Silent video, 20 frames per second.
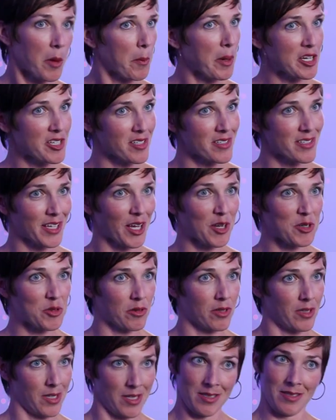a patient's
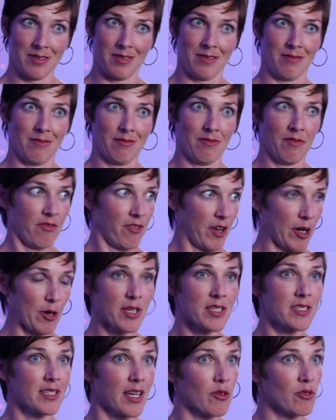schedule is
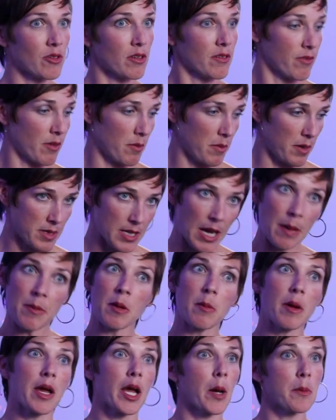very scheduled from the
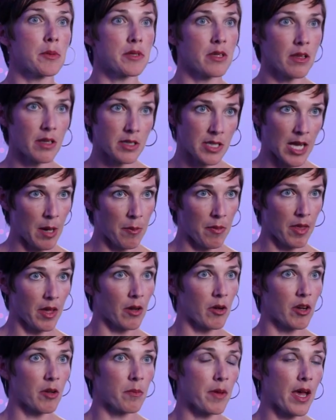time they wake up to the time
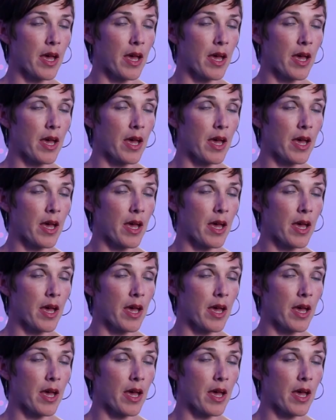they go to